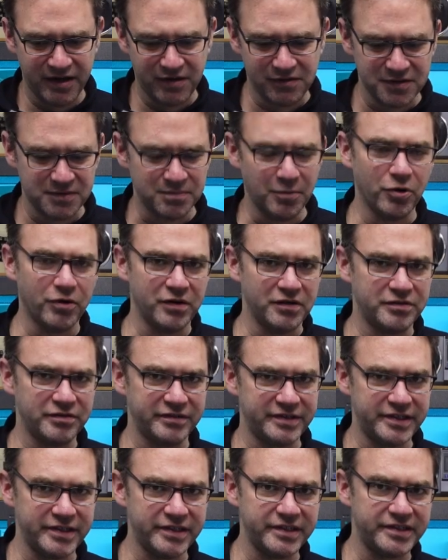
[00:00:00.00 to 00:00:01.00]
I was more
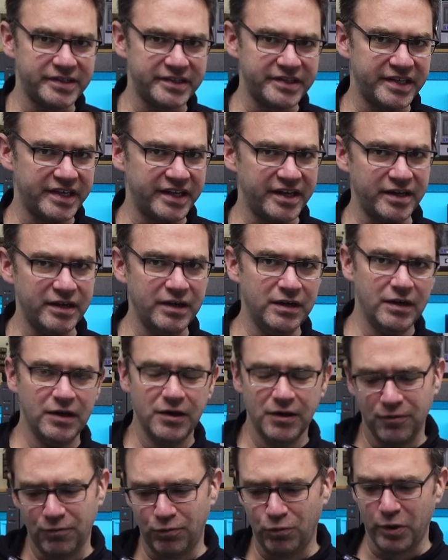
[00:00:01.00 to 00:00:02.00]
interested to see
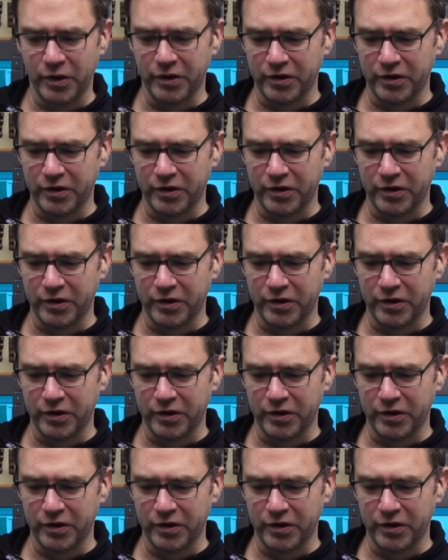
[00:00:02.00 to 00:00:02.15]
what